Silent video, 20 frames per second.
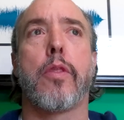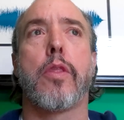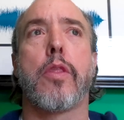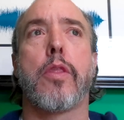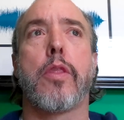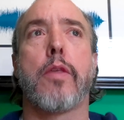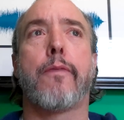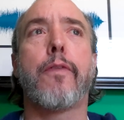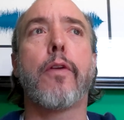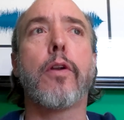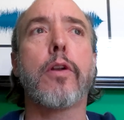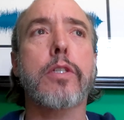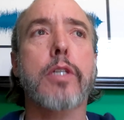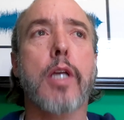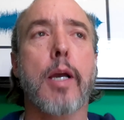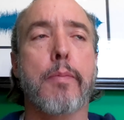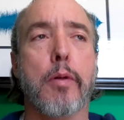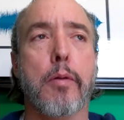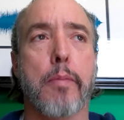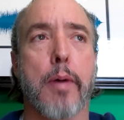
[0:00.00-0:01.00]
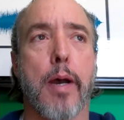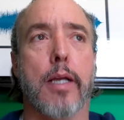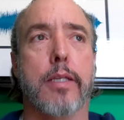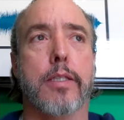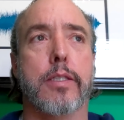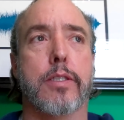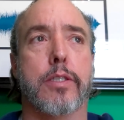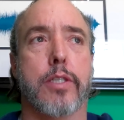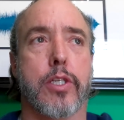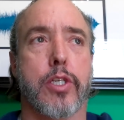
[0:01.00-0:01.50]
The first couple of
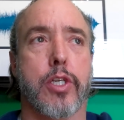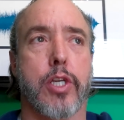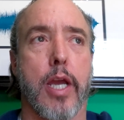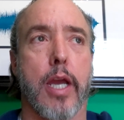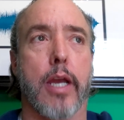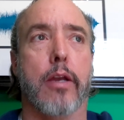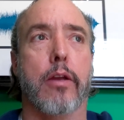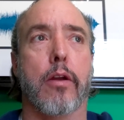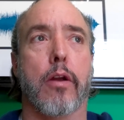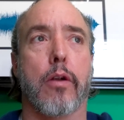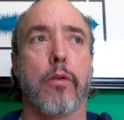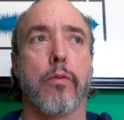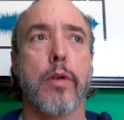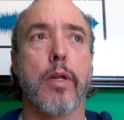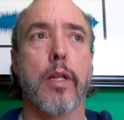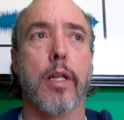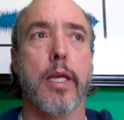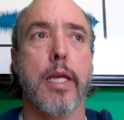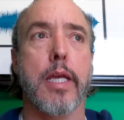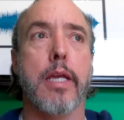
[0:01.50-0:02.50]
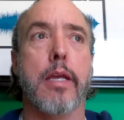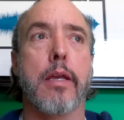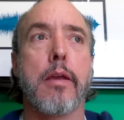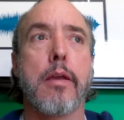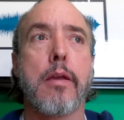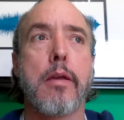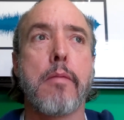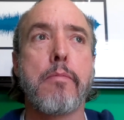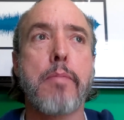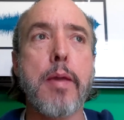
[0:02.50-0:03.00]
boxes to check are really
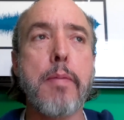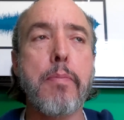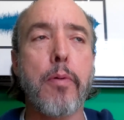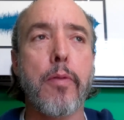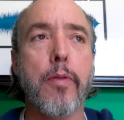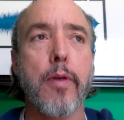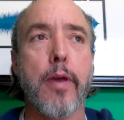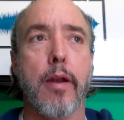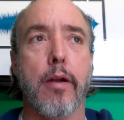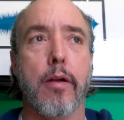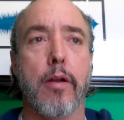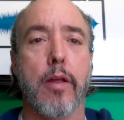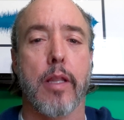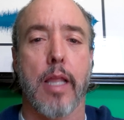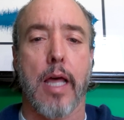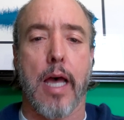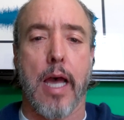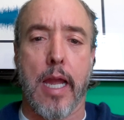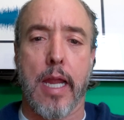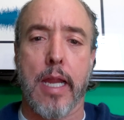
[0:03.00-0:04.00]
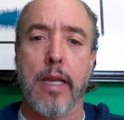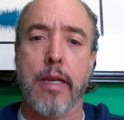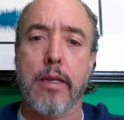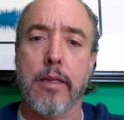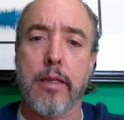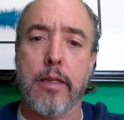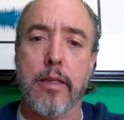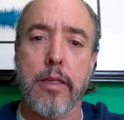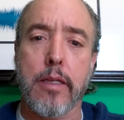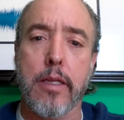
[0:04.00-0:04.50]
people that are aligned
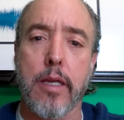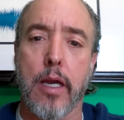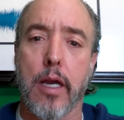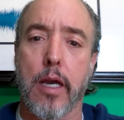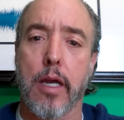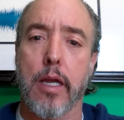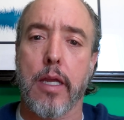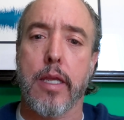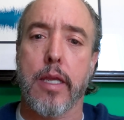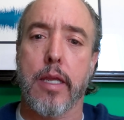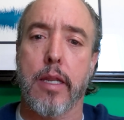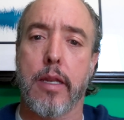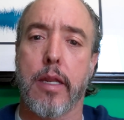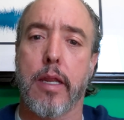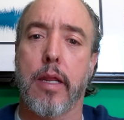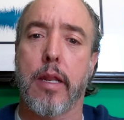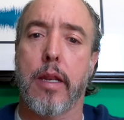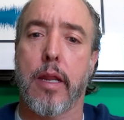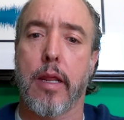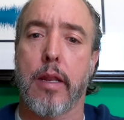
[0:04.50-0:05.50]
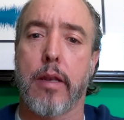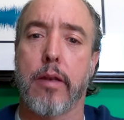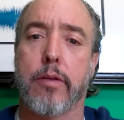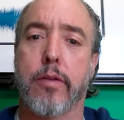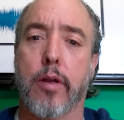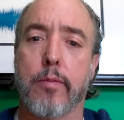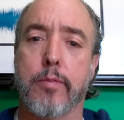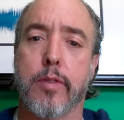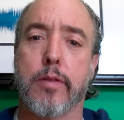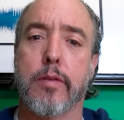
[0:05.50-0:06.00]
in
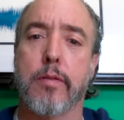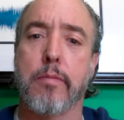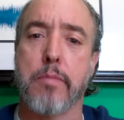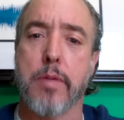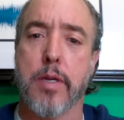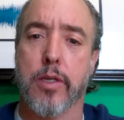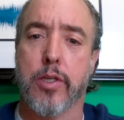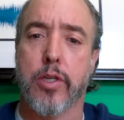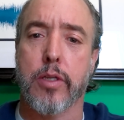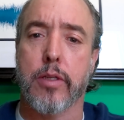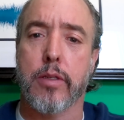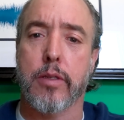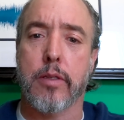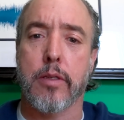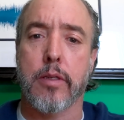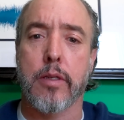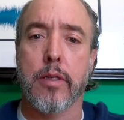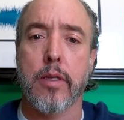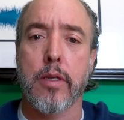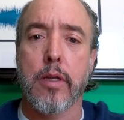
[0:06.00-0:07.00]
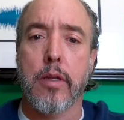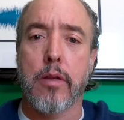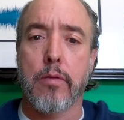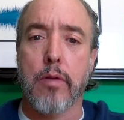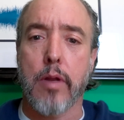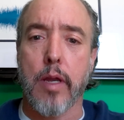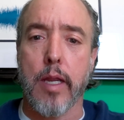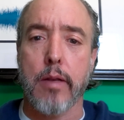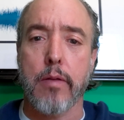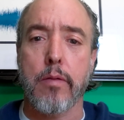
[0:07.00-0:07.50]
terms of the mission,
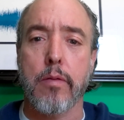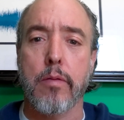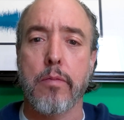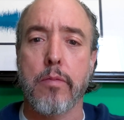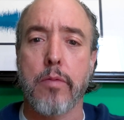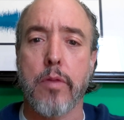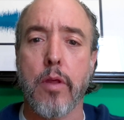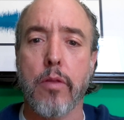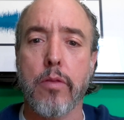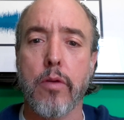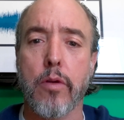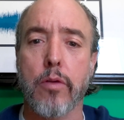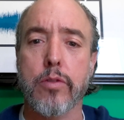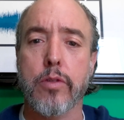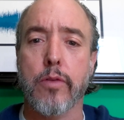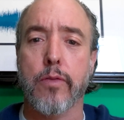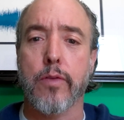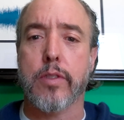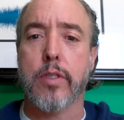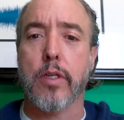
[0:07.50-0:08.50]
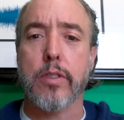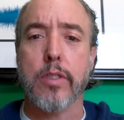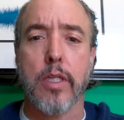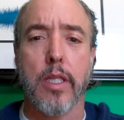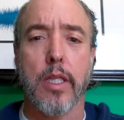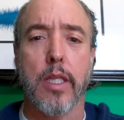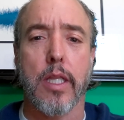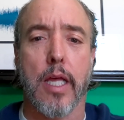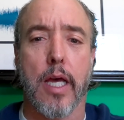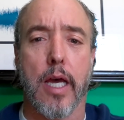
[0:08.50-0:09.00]
right? Those of us, there's a
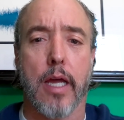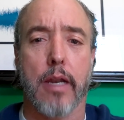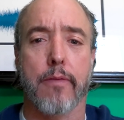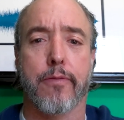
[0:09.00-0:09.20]
lot of